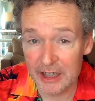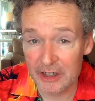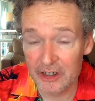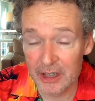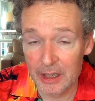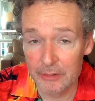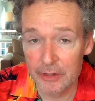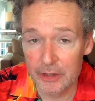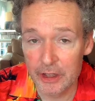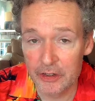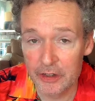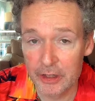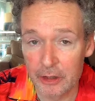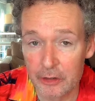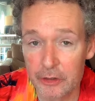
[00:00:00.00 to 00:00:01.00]
That's 11
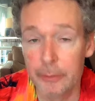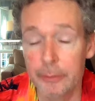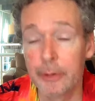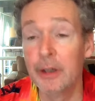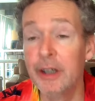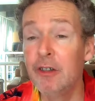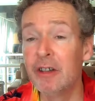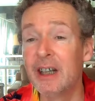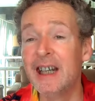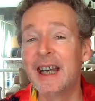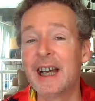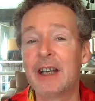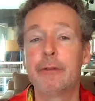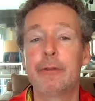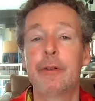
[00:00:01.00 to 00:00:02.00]
years ago. So we've only really
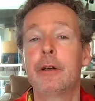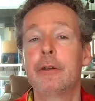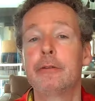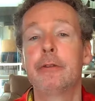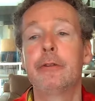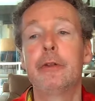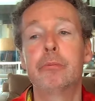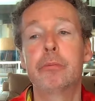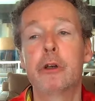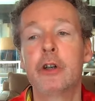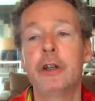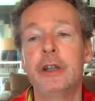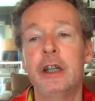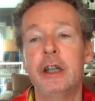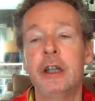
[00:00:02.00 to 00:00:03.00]
had Father of the
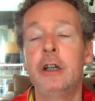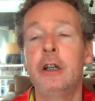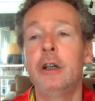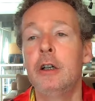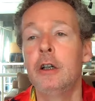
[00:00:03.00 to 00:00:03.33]
Bride there,